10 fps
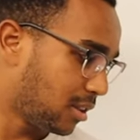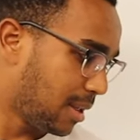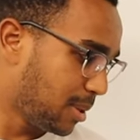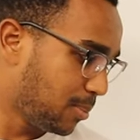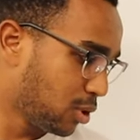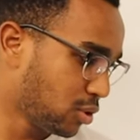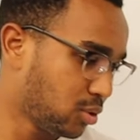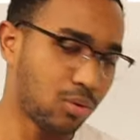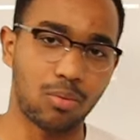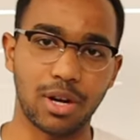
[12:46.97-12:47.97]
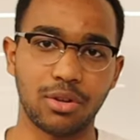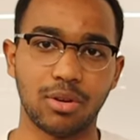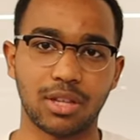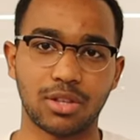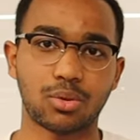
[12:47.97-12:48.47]
let me push one
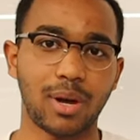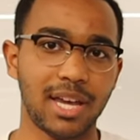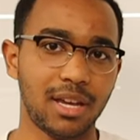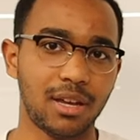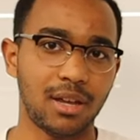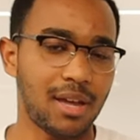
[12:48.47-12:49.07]
unit this way,